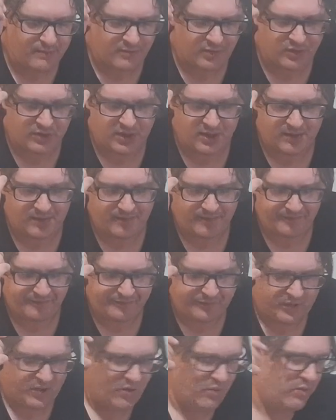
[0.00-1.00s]
Okay,
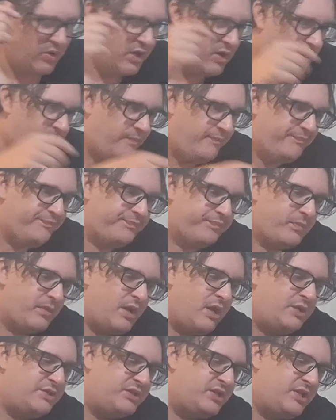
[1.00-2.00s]
well,
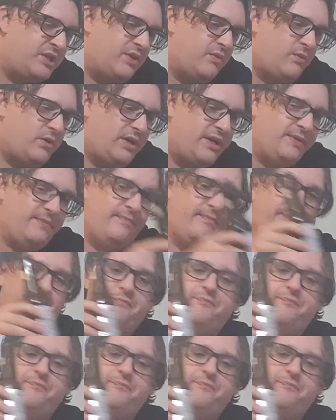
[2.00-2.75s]
I'll tell you what.